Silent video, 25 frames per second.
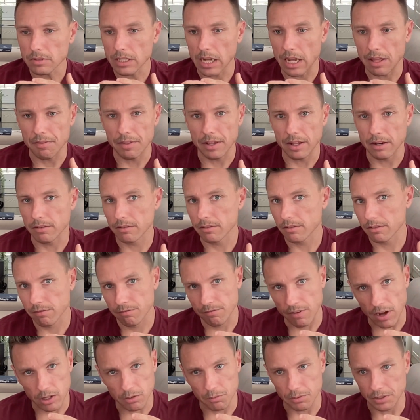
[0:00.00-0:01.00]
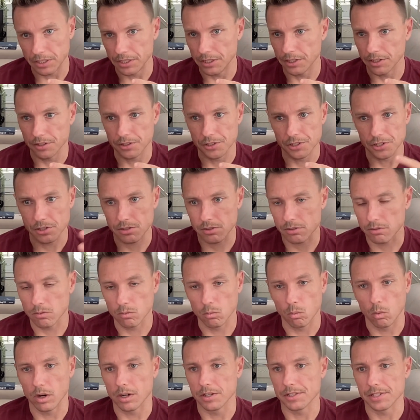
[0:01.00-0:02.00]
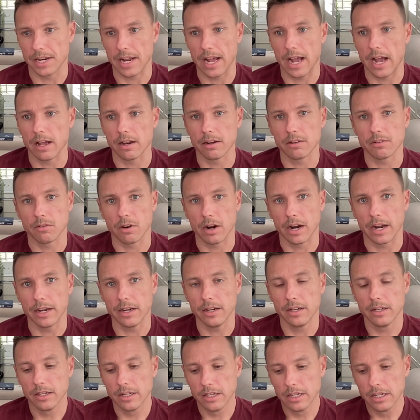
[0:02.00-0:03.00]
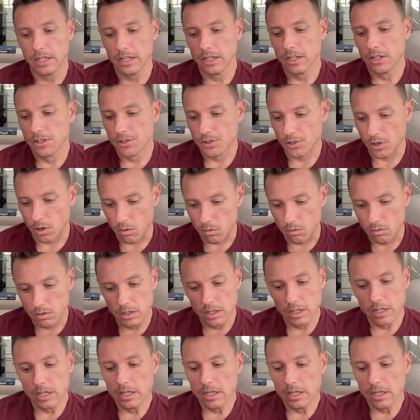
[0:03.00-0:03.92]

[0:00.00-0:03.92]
and then following year, just where's it at, right? So